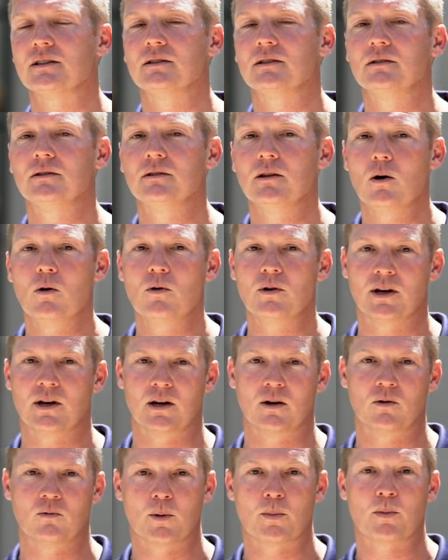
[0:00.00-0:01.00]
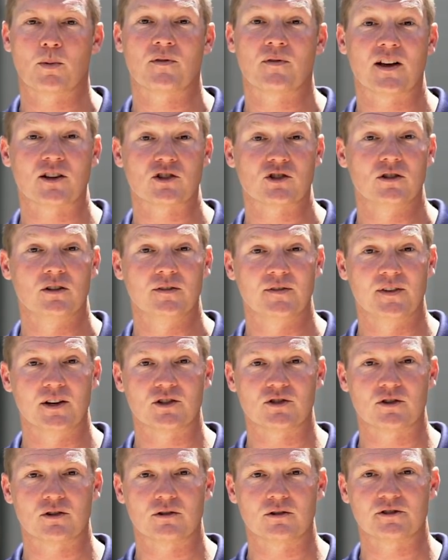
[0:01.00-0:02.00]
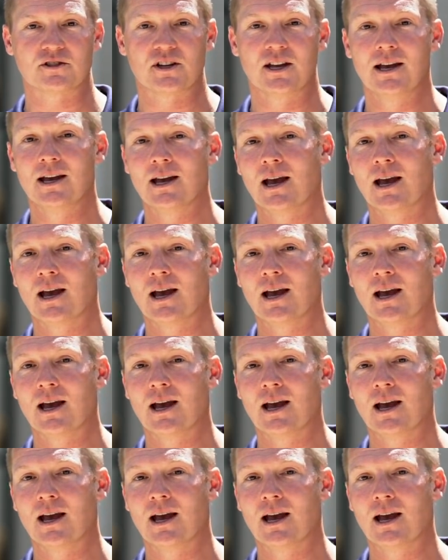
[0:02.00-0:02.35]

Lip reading: loaded with professional features